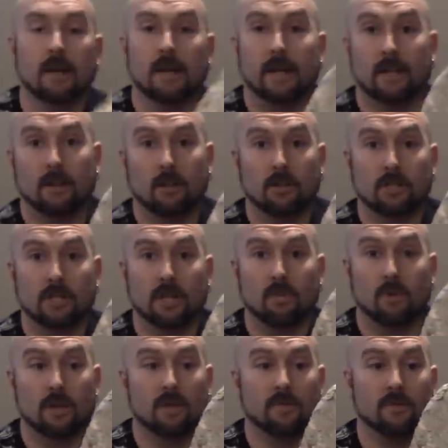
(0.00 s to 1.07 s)
It looks like
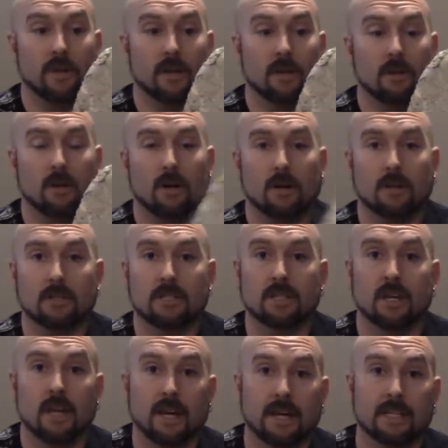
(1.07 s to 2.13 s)
one of the fire
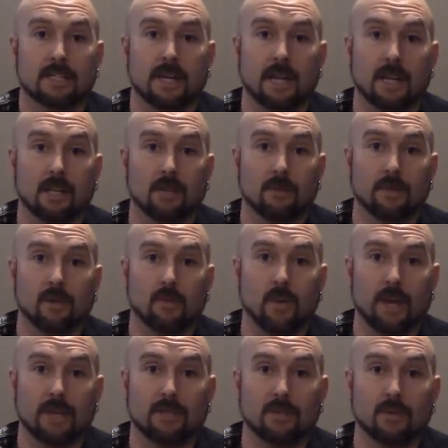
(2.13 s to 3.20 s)
logs. It's got a little bit of
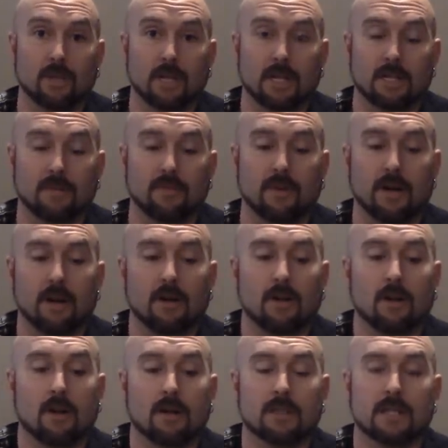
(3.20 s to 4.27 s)
weight to it like the fire
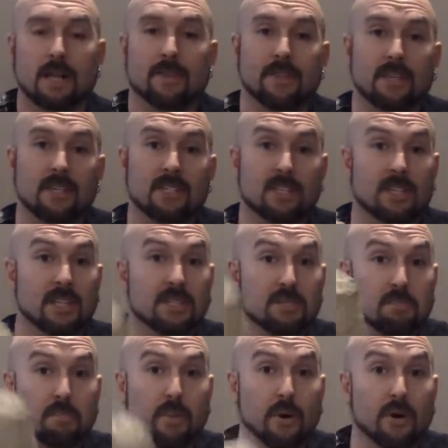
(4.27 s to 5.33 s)
logs. And these things
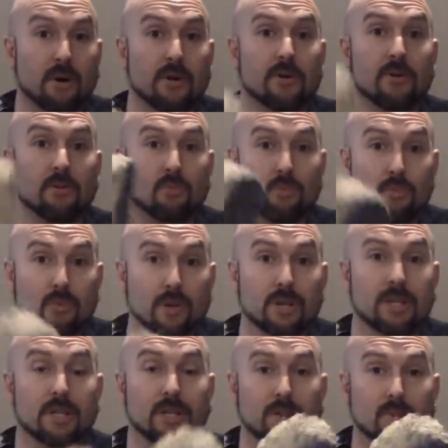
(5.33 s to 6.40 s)
burn
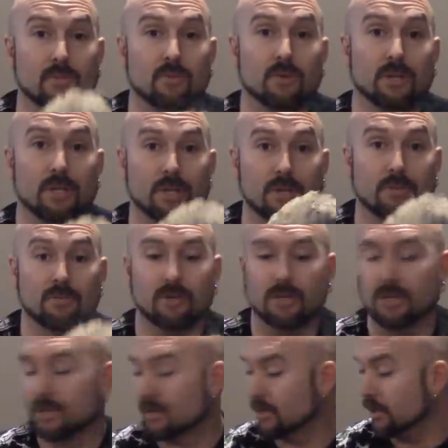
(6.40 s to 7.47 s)
really, really,
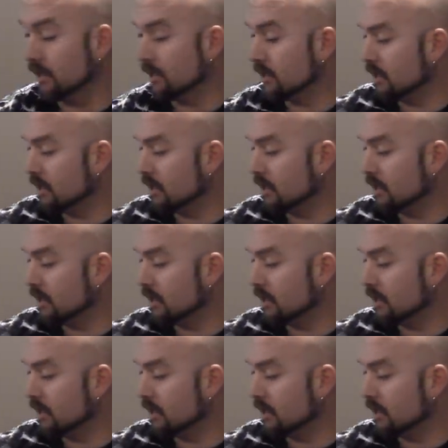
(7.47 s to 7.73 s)
really good.